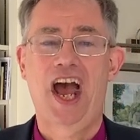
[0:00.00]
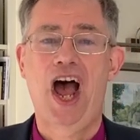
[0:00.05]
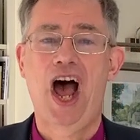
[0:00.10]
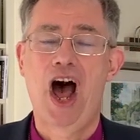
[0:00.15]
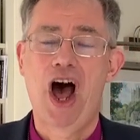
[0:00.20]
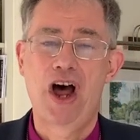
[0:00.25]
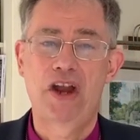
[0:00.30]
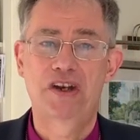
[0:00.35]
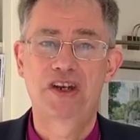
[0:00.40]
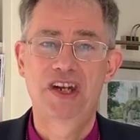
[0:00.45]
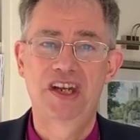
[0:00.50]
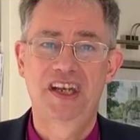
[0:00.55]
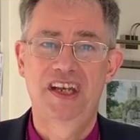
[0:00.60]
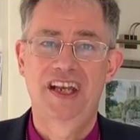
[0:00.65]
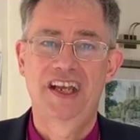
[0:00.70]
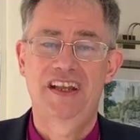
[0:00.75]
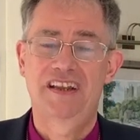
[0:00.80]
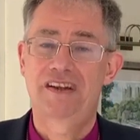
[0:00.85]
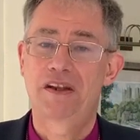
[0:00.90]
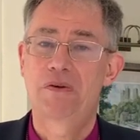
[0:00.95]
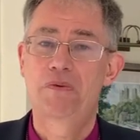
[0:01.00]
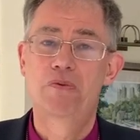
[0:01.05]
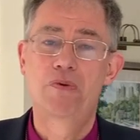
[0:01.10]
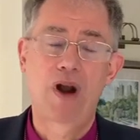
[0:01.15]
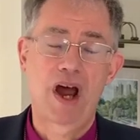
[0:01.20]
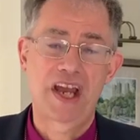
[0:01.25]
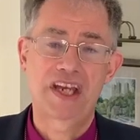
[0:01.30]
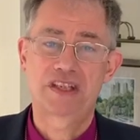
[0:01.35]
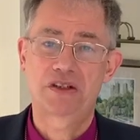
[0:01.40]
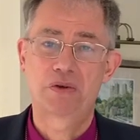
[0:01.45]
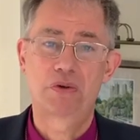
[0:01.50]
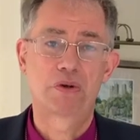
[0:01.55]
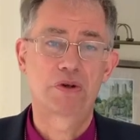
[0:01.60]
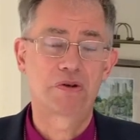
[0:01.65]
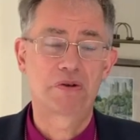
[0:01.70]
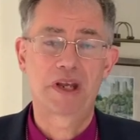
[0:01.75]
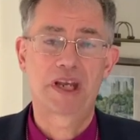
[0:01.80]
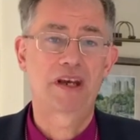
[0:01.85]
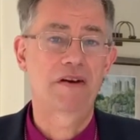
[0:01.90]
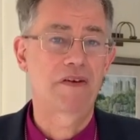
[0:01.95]
on the right
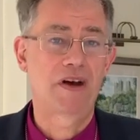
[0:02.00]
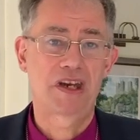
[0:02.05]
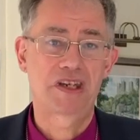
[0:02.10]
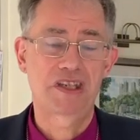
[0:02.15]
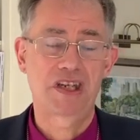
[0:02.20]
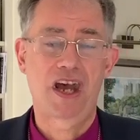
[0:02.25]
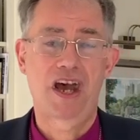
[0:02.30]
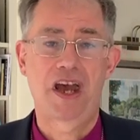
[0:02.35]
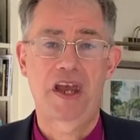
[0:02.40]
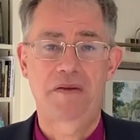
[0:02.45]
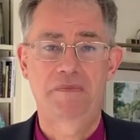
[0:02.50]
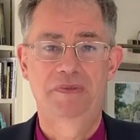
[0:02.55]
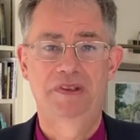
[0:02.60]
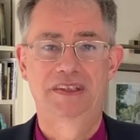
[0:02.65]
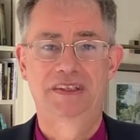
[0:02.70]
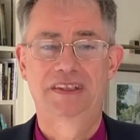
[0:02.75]
ordering of our time,